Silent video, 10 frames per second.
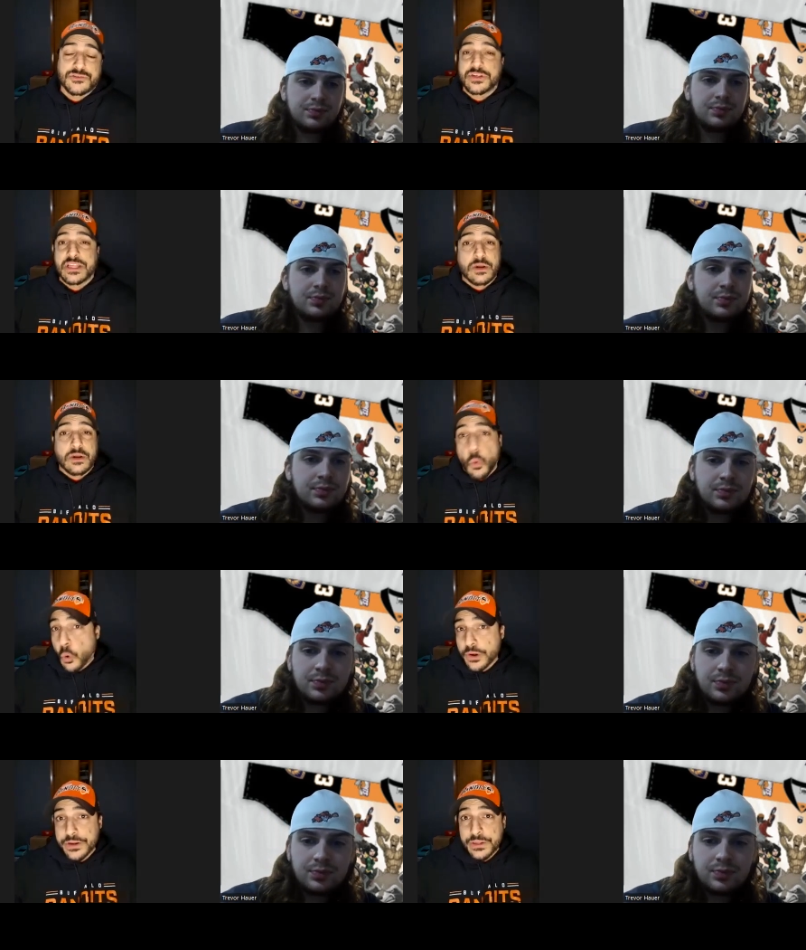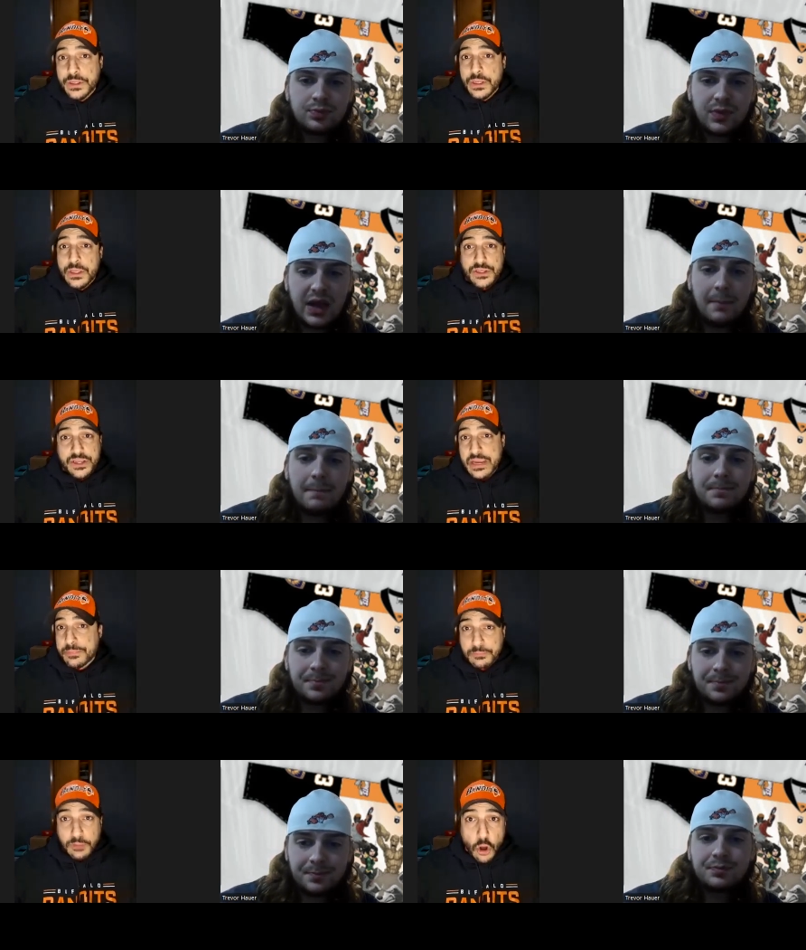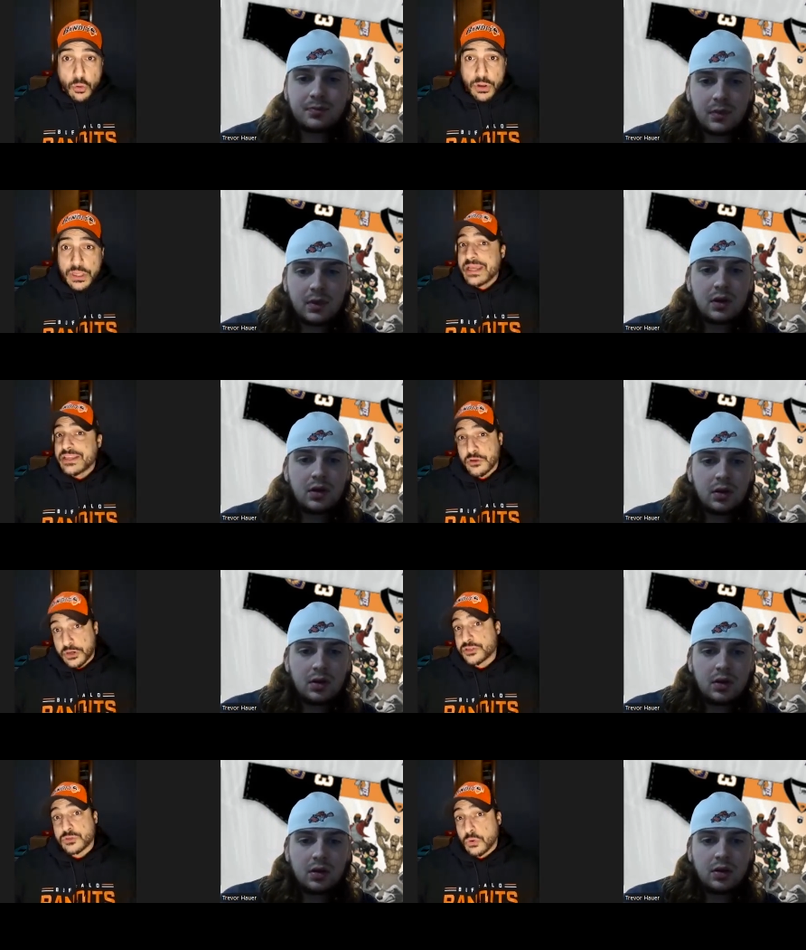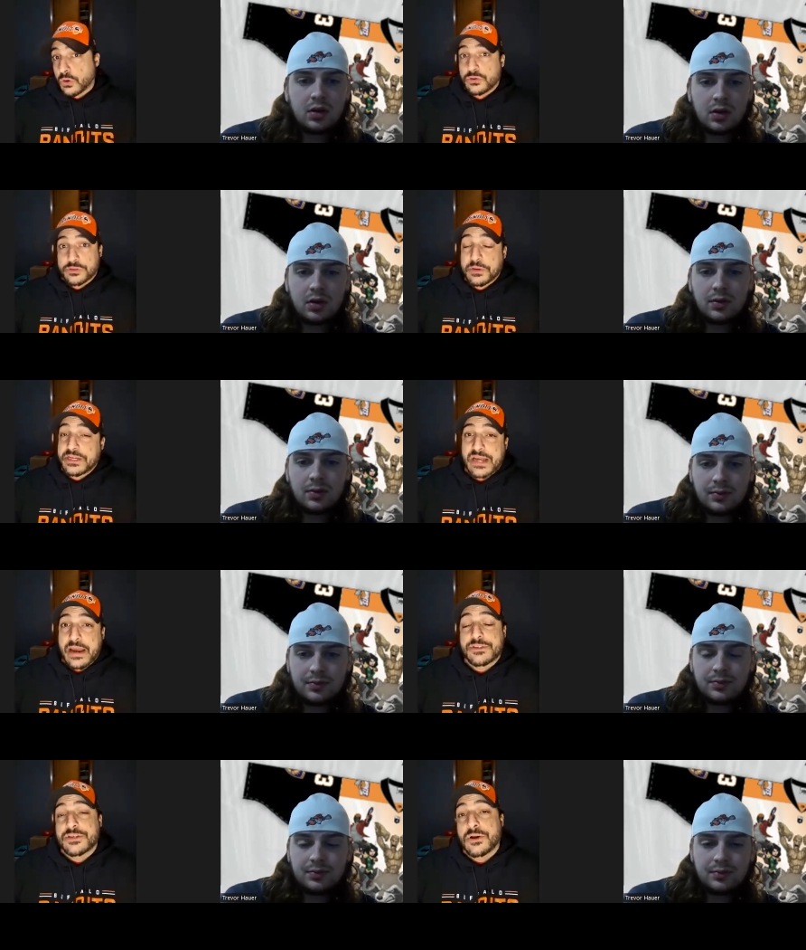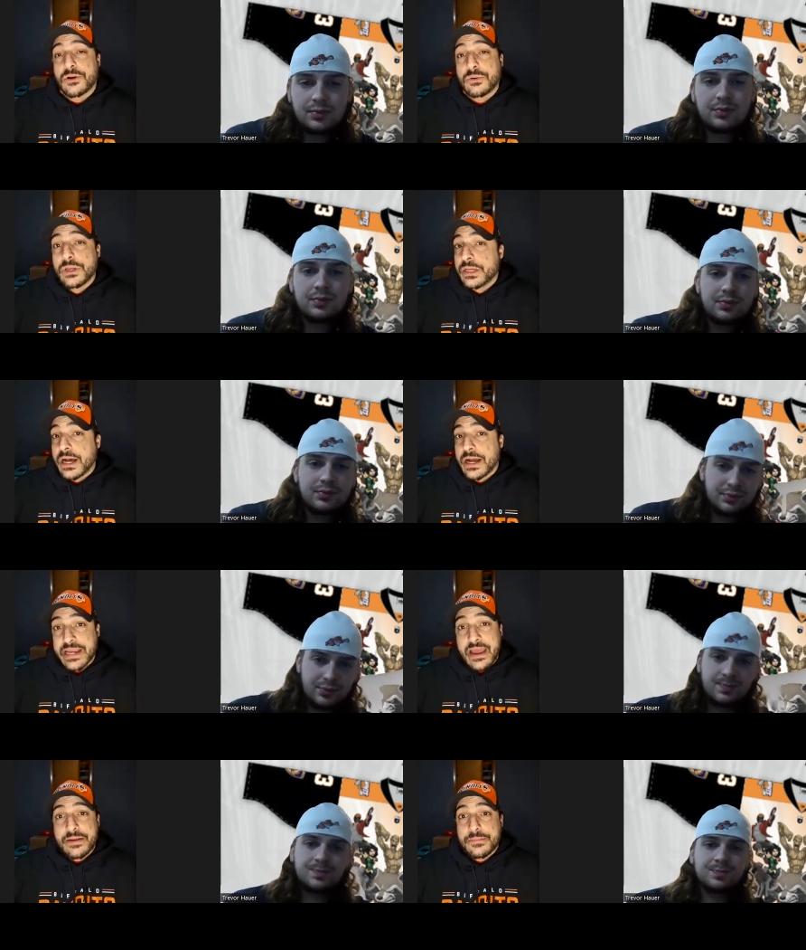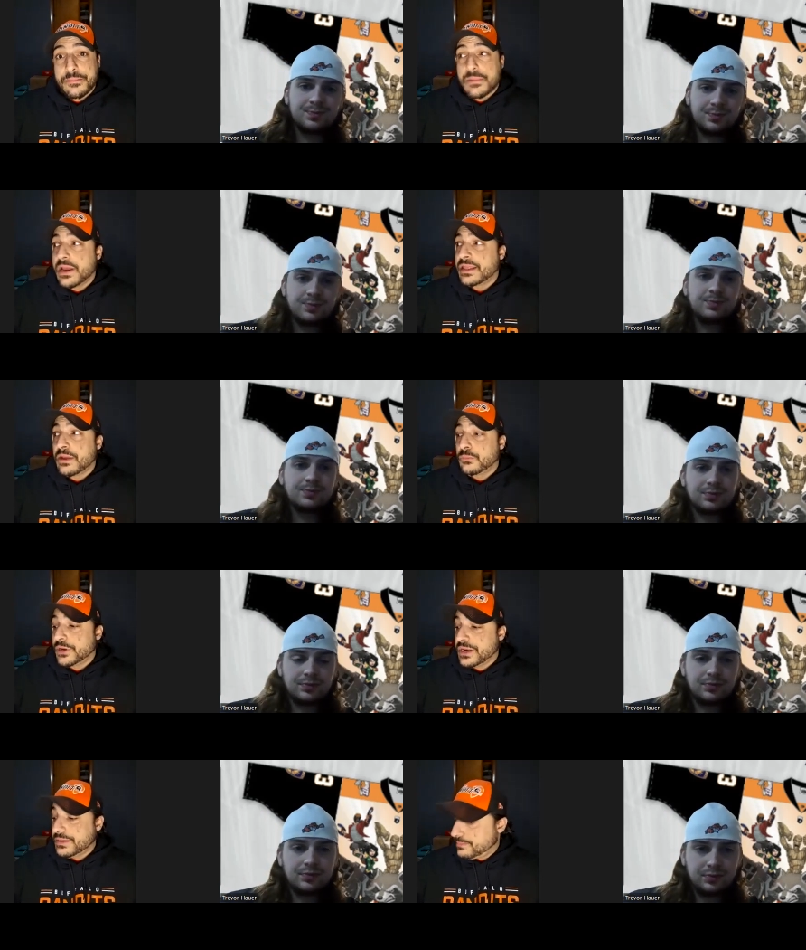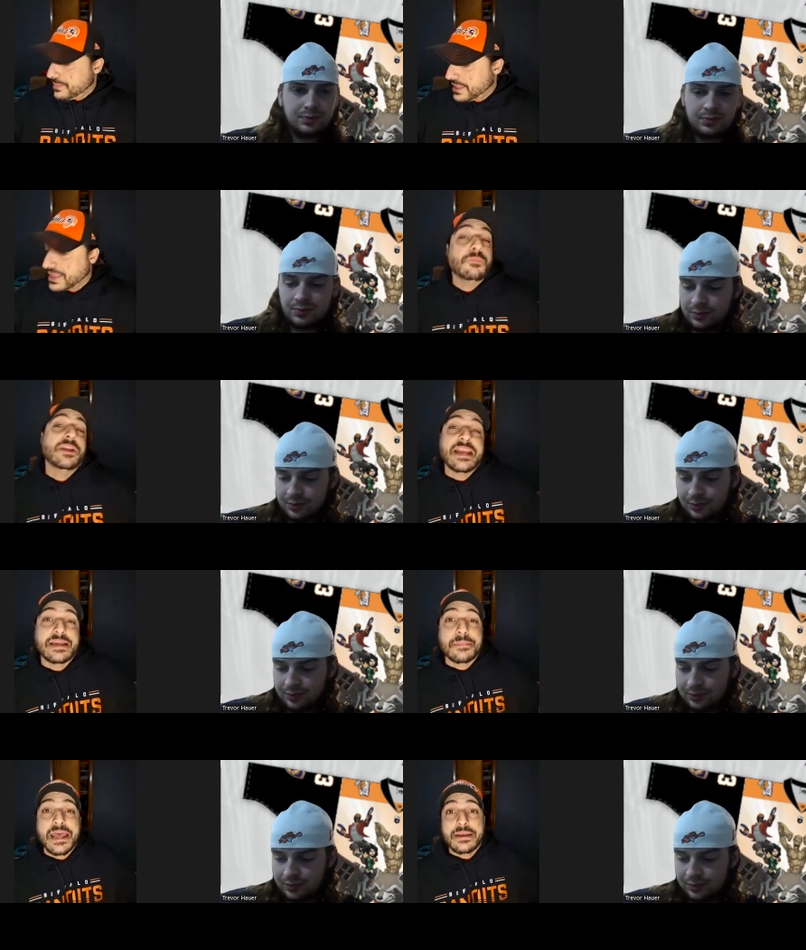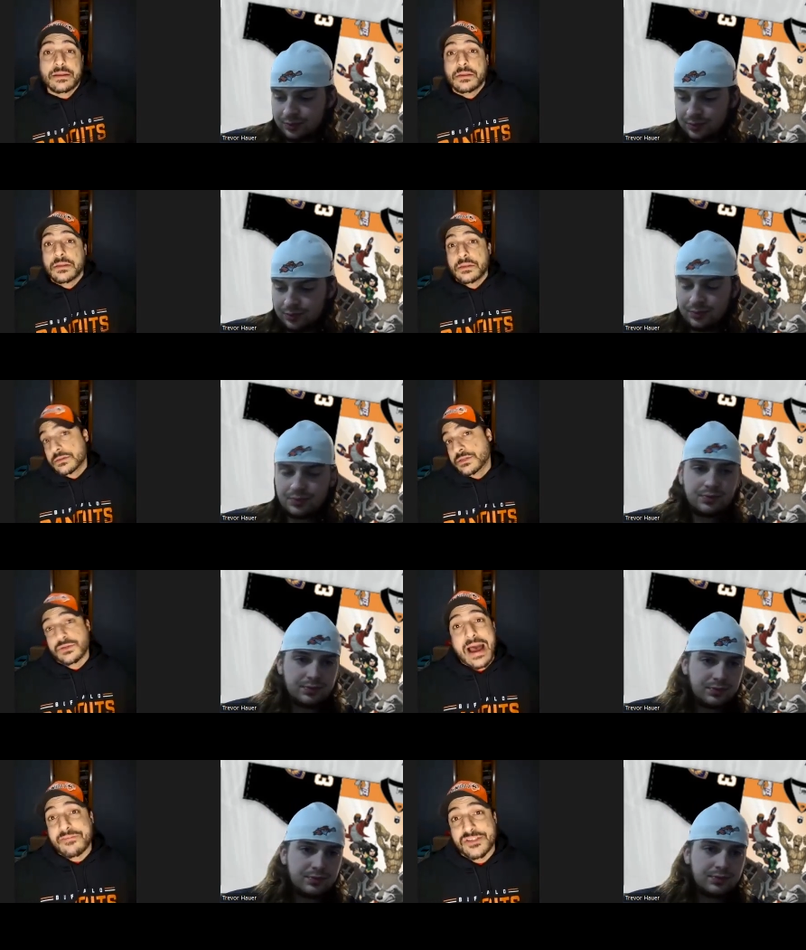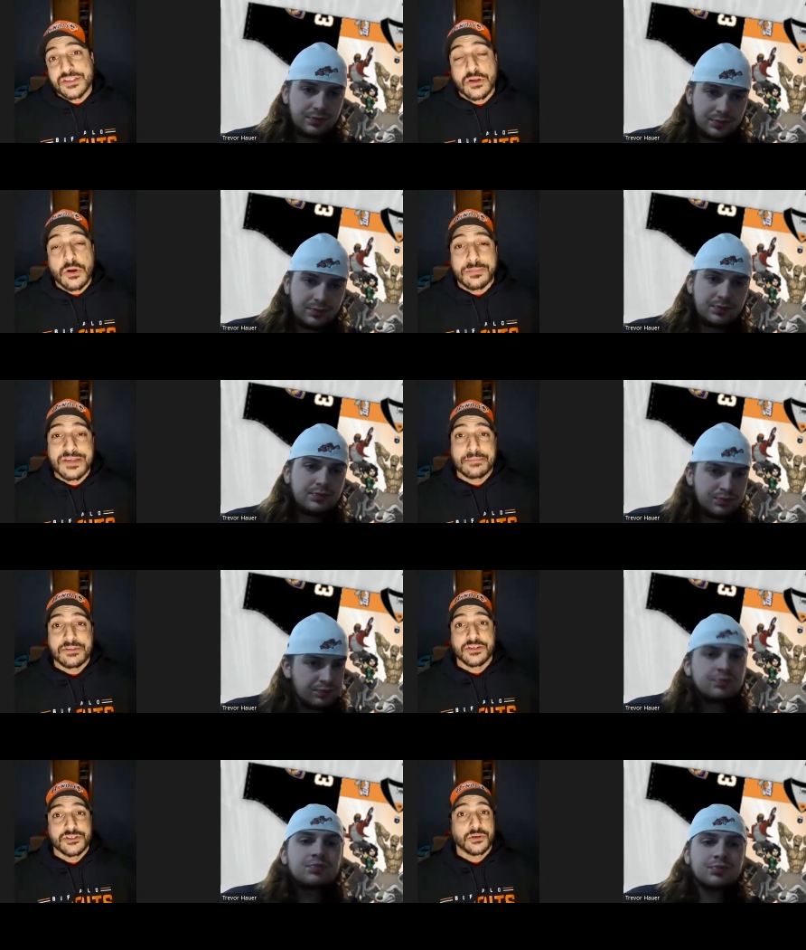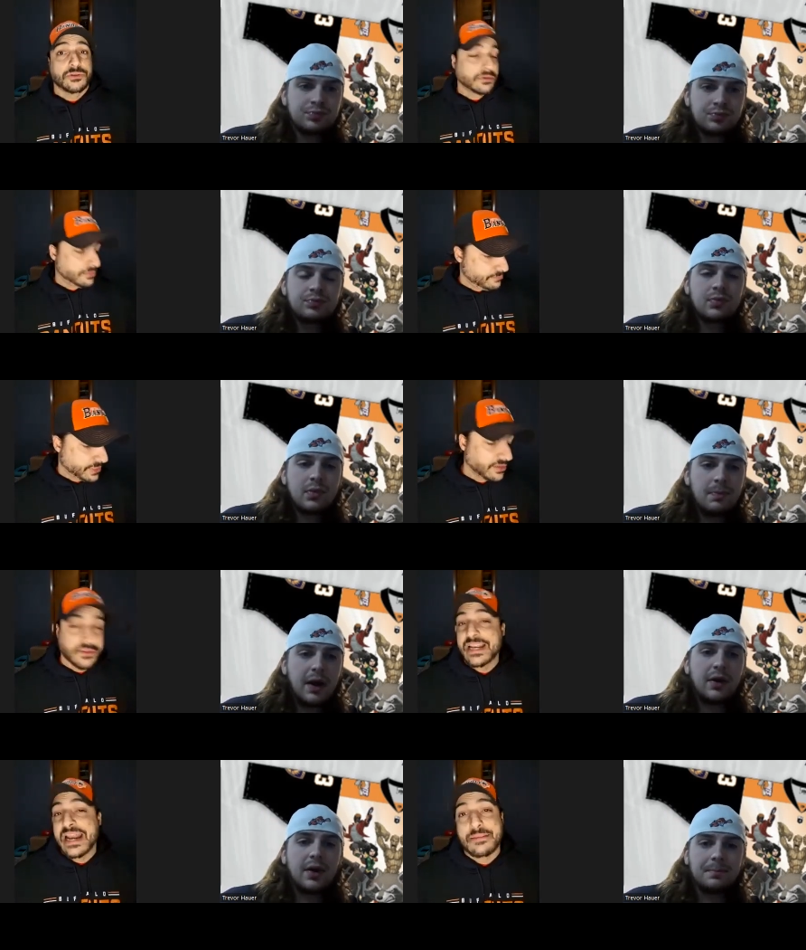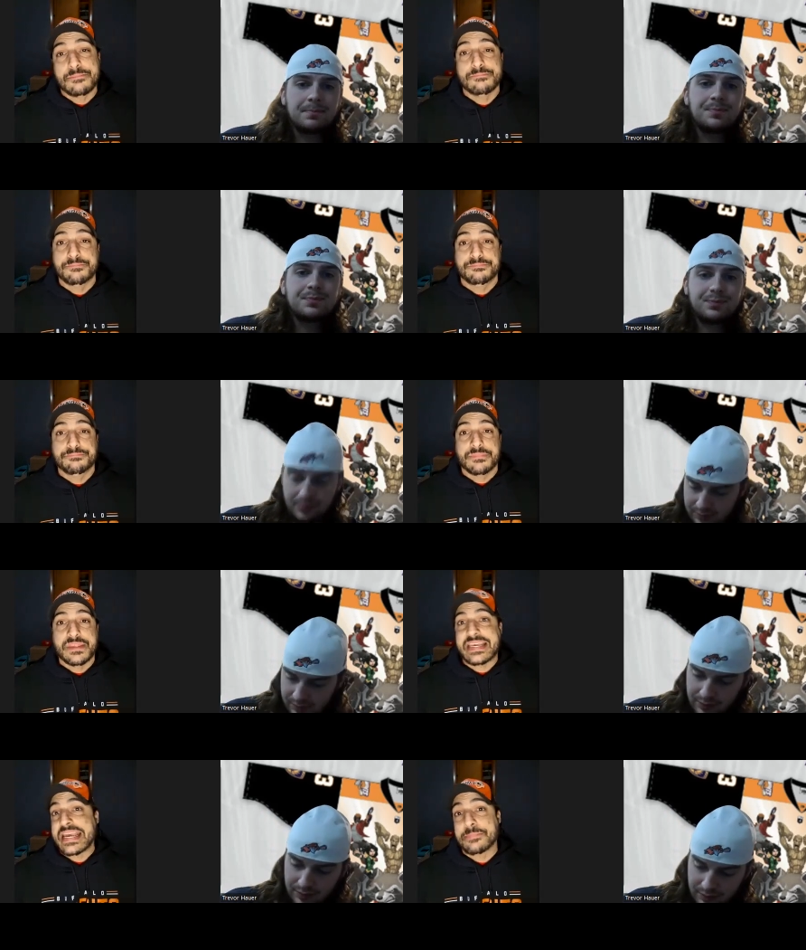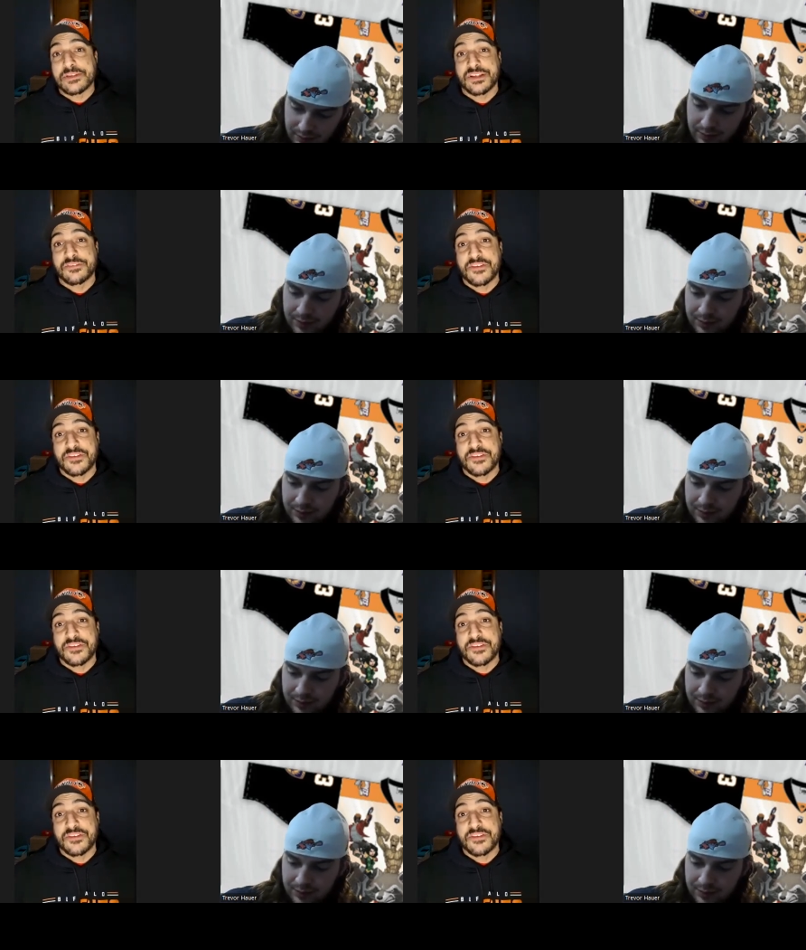Speaker 1: you're treated like a Ward. Yep. You keep them low, you're going to score goals big time. So again, and then when he and then when they commit, you obviously go up top to the shoulder. But other there than that, go. keep it to the